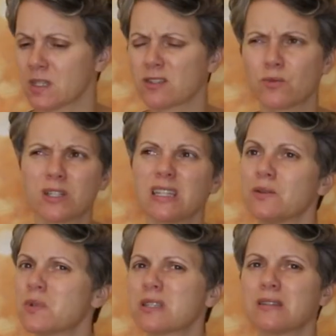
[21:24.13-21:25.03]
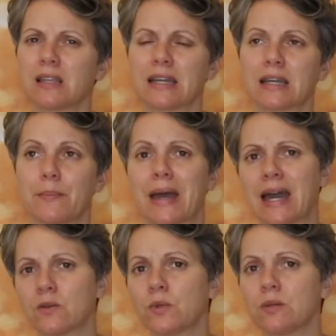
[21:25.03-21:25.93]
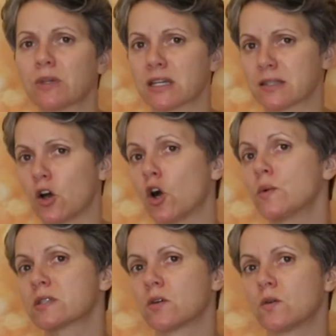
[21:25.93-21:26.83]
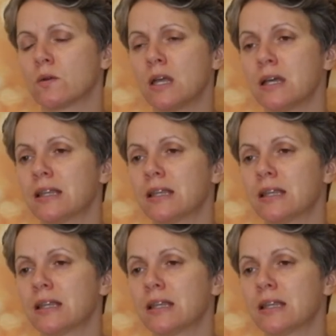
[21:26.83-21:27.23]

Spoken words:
So really, it wasn't like a bad week because I always go